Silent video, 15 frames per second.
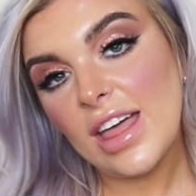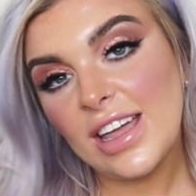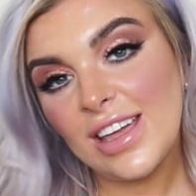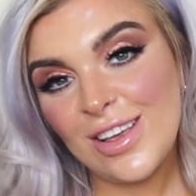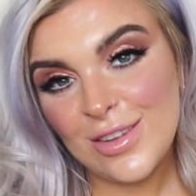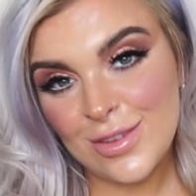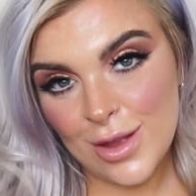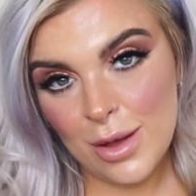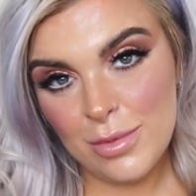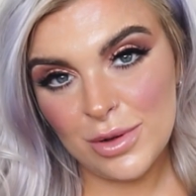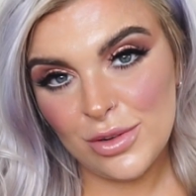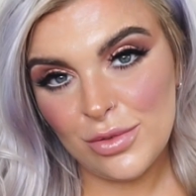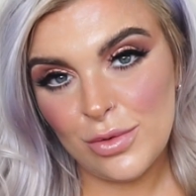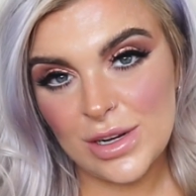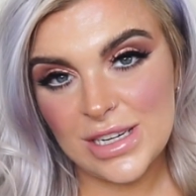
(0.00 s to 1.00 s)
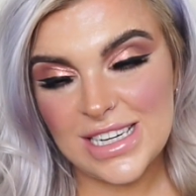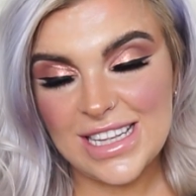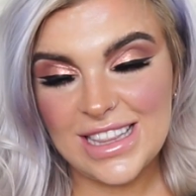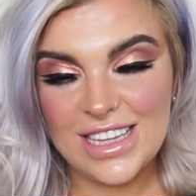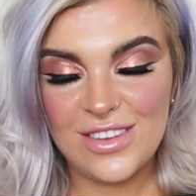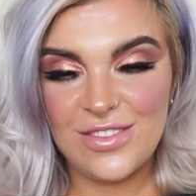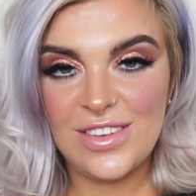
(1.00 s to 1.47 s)
Thank you so much for
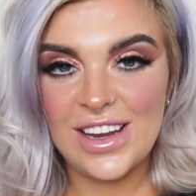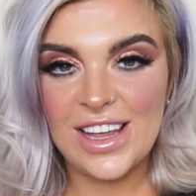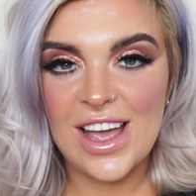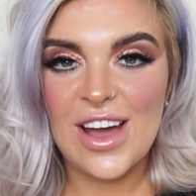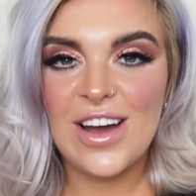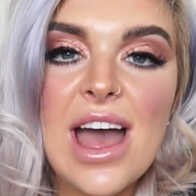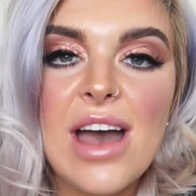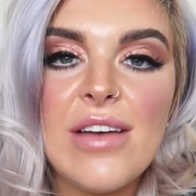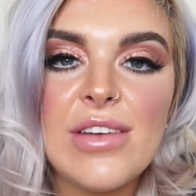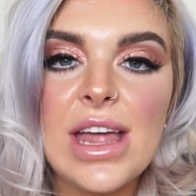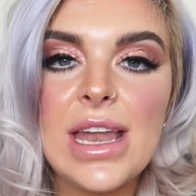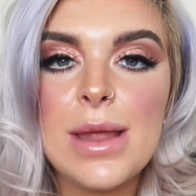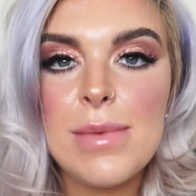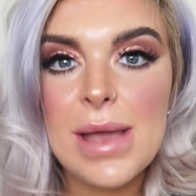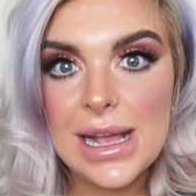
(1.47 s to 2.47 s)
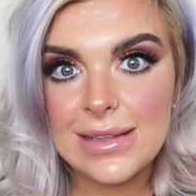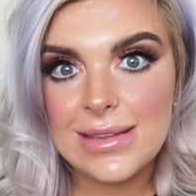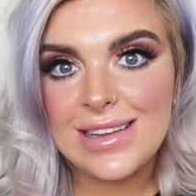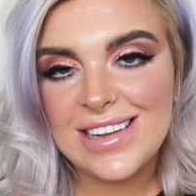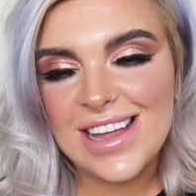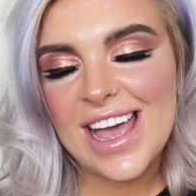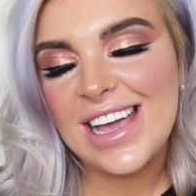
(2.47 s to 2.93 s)
watching this video. Have an
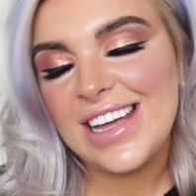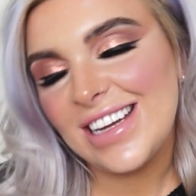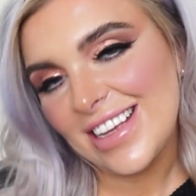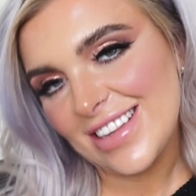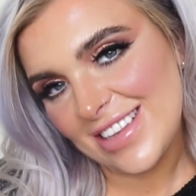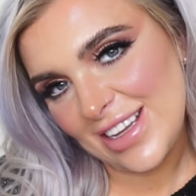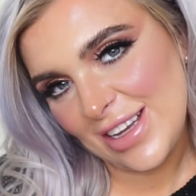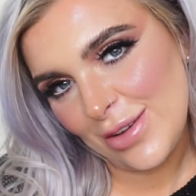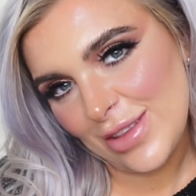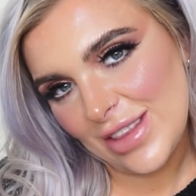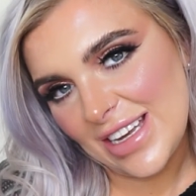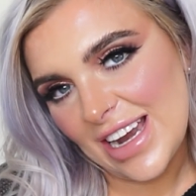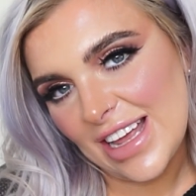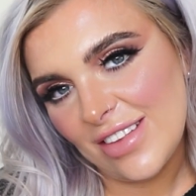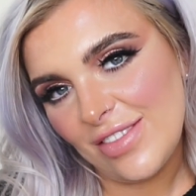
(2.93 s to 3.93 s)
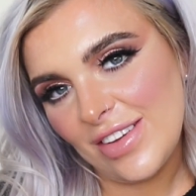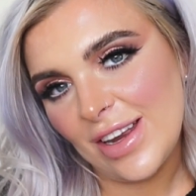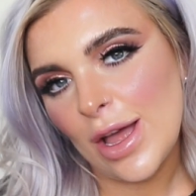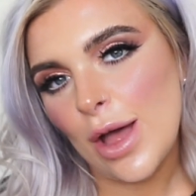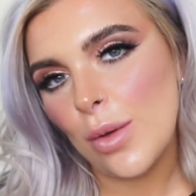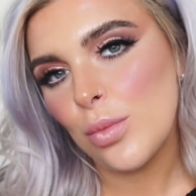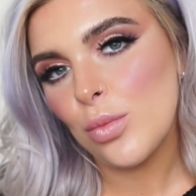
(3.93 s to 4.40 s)
amazing day and I'll see you in the next video.